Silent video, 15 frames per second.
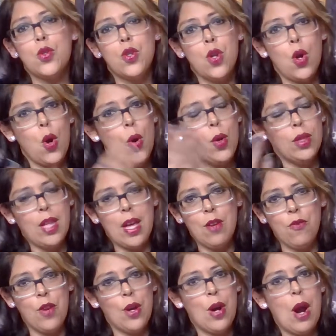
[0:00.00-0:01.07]
go and like
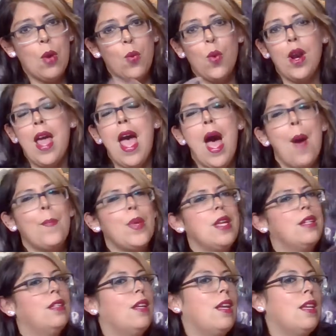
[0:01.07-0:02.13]
figure out what
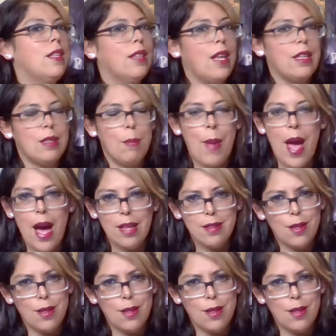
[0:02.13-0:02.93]
happened in like the past